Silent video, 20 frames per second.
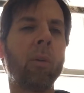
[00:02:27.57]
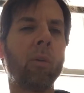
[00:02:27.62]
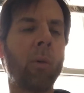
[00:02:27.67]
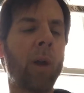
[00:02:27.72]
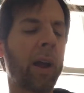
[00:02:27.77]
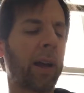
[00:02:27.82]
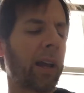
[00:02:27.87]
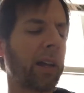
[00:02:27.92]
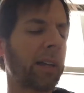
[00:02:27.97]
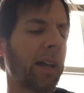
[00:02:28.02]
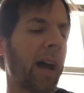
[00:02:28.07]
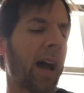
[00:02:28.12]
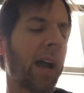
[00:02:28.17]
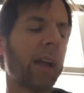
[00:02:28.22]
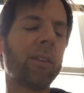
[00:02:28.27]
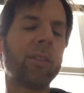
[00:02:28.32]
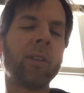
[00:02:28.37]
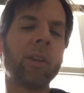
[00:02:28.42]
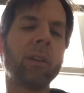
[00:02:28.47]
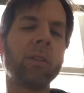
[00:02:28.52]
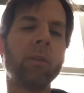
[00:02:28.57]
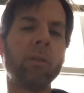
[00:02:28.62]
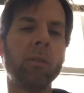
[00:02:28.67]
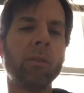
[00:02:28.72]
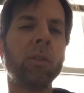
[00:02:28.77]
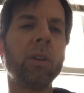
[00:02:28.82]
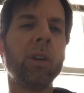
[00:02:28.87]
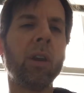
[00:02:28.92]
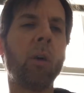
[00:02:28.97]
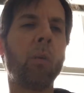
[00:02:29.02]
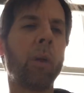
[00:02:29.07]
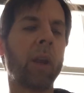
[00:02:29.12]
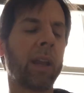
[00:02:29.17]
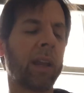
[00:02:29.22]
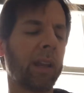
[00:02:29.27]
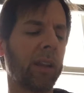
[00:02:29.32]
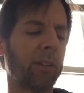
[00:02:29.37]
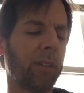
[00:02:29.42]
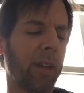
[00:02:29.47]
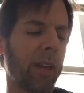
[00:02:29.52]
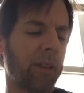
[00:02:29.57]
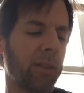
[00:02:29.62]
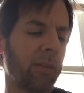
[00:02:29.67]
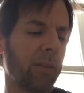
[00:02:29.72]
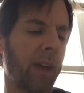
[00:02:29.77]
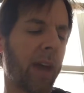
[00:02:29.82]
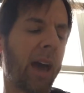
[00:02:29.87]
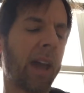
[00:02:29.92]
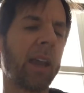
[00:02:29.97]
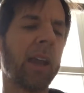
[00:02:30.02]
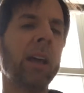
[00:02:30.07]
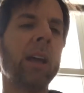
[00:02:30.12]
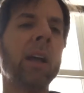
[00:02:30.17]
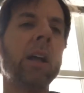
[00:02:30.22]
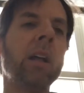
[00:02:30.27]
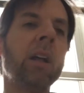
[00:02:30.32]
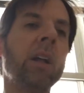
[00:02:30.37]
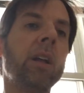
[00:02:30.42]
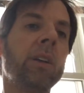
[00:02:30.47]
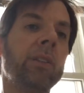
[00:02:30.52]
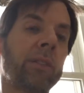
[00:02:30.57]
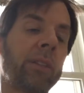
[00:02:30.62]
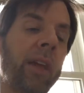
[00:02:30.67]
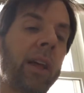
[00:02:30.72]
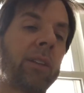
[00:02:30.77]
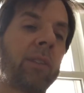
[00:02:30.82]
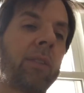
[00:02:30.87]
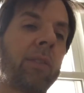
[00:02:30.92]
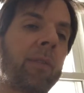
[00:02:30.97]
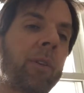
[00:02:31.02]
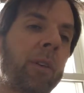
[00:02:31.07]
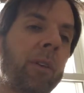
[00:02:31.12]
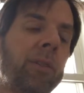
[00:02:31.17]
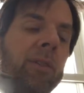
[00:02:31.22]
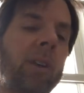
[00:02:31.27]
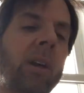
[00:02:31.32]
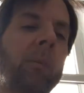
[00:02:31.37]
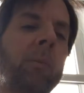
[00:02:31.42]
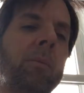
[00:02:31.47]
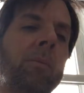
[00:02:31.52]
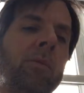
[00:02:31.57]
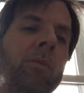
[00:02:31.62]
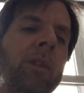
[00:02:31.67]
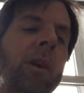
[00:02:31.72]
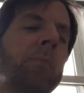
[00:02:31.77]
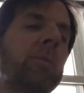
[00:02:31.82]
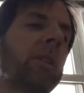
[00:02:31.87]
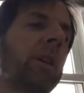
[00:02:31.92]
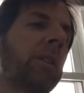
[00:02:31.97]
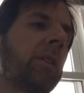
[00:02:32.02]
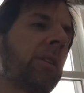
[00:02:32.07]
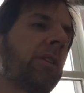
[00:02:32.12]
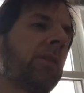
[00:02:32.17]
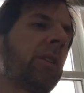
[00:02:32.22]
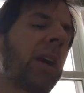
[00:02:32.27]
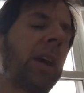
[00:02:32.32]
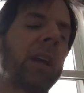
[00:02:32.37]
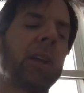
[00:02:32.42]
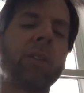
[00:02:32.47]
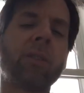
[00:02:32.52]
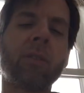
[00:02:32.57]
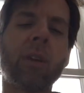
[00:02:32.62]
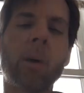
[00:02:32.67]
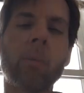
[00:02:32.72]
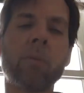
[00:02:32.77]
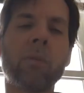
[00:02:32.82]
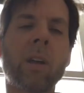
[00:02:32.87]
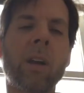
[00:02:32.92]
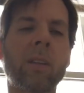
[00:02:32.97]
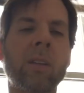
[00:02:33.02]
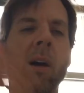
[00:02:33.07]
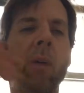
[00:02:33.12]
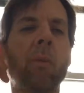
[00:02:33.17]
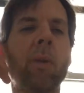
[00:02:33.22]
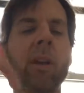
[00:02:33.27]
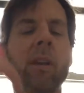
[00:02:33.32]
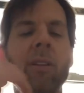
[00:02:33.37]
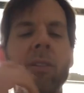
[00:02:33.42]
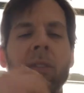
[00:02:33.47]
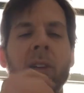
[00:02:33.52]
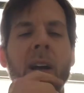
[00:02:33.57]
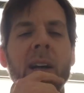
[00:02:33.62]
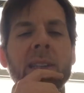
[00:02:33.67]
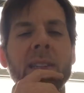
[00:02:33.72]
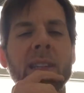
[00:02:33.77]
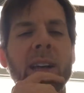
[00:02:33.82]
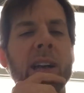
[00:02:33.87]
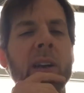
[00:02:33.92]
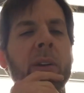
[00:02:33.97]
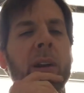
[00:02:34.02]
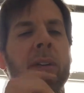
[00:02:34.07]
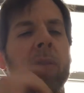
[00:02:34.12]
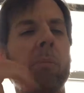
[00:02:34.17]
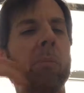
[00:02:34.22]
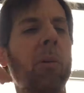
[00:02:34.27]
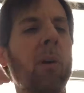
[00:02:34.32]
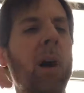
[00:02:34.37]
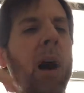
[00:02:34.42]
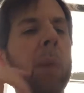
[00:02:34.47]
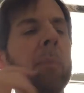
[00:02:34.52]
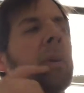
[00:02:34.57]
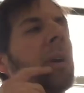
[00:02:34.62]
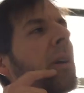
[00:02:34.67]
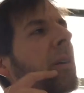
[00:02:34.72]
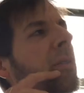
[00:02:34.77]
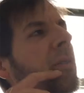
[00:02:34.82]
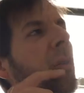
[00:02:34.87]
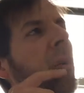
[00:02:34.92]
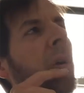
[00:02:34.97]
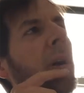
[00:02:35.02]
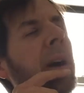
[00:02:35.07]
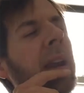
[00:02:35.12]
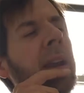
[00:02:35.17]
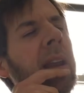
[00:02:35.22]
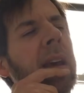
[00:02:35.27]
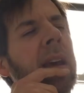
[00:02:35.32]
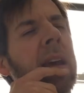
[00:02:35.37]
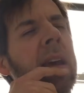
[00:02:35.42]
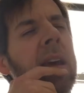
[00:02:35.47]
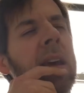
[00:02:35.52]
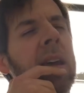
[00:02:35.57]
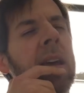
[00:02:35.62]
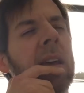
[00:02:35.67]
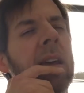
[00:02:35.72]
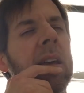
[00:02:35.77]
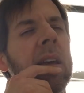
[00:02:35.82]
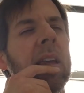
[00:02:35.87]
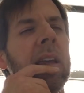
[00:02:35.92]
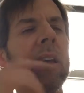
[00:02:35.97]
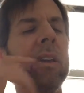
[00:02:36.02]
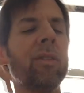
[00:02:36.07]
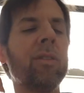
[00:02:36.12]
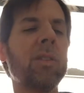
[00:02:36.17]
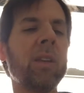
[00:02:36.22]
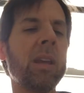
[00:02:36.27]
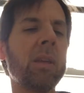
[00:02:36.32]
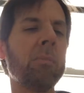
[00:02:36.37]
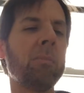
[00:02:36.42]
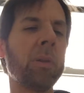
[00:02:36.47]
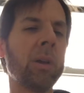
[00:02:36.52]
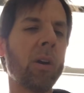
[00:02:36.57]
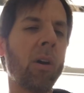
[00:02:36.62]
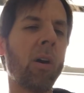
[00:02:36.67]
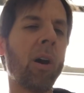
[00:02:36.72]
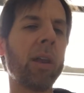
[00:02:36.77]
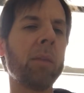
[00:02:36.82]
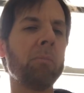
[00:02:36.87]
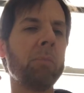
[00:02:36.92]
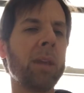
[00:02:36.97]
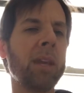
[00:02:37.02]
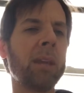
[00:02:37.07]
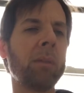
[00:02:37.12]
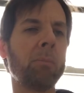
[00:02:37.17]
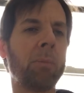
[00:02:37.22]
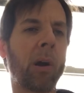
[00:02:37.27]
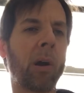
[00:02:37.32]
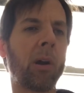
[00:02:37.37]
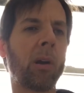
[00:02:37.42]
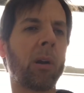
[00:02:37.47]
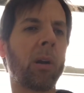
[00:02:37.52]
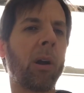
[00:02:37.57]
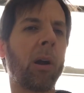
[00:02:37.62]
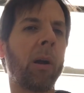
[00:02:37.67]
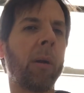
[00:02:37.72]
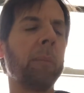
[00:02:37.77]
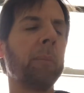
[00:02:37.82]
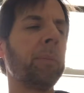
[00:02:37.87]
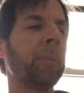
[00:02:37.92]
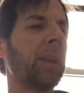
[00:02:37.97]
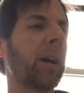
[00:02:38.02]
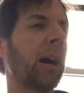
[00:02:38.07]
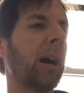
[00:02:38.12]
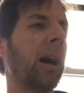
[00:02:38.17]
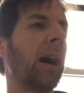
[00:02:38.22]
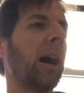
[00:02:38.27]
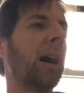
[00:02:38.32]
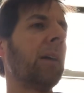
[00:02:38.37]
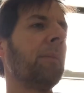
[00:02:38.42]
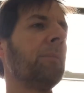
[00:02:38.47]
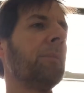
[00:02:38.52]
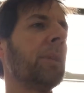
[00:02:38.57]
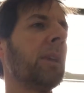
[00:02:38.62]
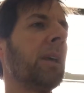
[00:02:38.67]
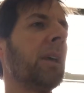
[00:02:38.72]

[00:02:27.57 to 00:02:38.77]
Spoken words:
recognize that you don't want to continue that. So that's the first subject. The second subject I want to discuss, and I don't have a prop here for it, is the Beyond Meat burger. I